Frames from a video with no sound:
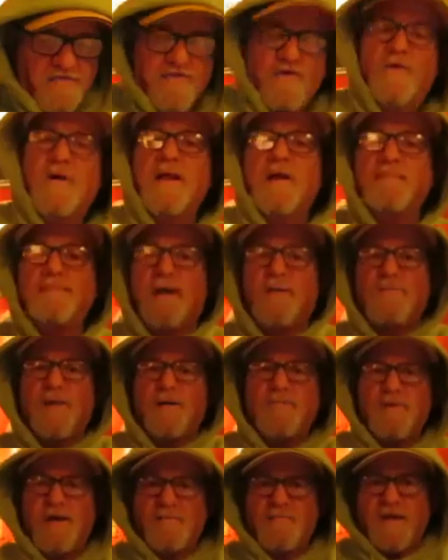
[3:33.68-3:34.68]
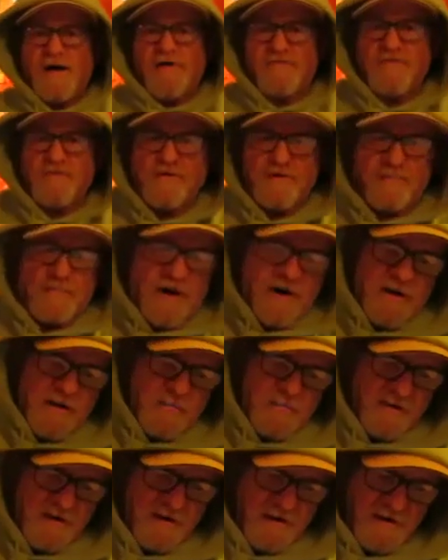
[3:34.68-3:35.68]
so in a blah, blah, blah, blah. So the
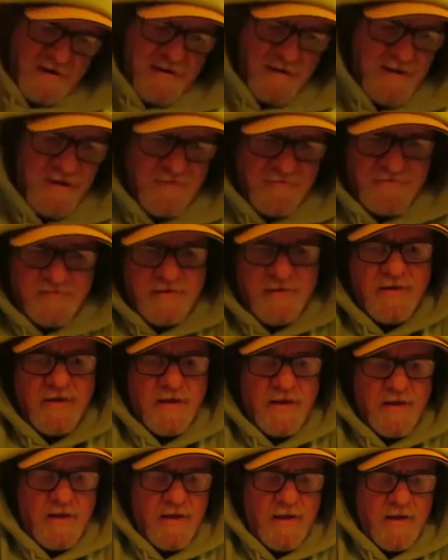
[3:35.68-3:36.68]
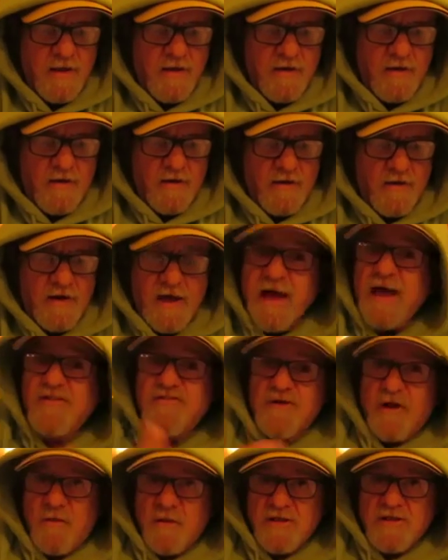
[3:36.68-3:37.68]
bottom line is,
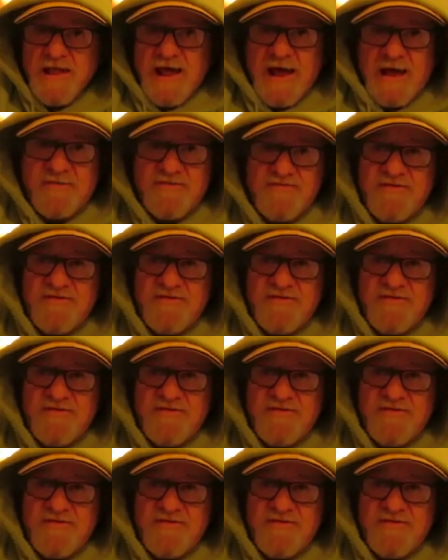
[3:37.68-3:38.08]
it's all right to have